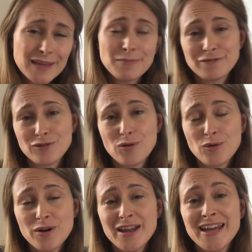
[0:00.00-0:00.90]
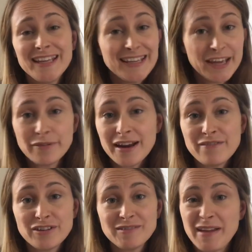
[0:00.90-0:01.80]
before year
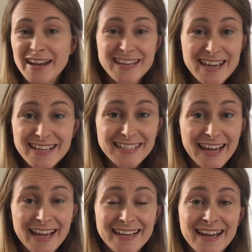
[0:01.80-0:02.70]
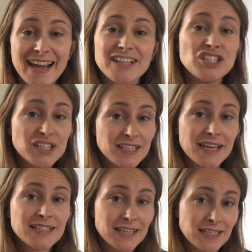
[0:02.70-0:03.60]
11 and year 10 and
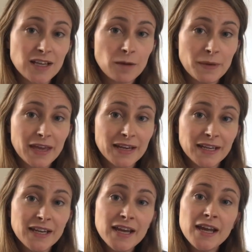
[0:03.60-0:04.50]
GCSEs are beginning.